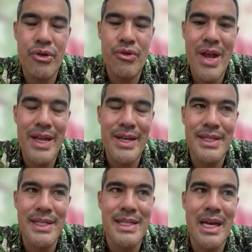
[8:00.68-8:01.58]

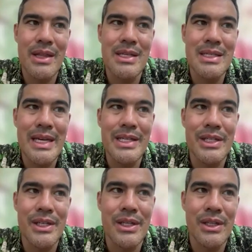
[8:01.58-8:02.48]
creators in Southeast
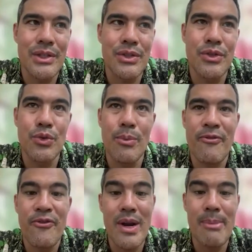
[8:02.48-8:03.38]
Asia to do a
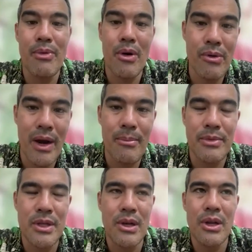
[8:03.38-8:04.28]
free program
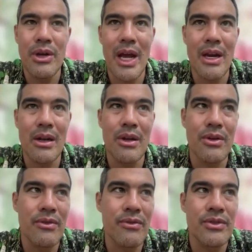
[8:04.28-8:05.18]
to learn how
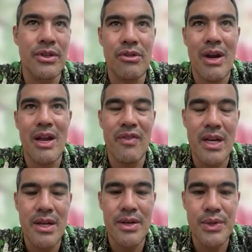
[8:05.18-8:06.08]
to create
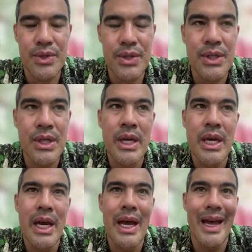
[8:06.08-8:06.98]
videos.
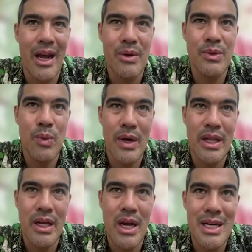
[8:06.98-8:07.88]
And I was one of
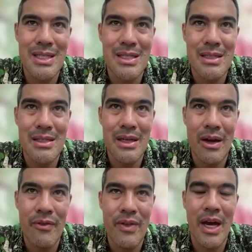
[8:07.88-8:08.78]
the guys
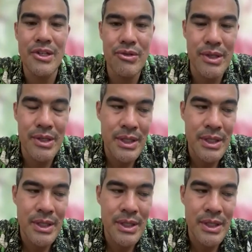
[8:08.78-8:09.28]
of the 100.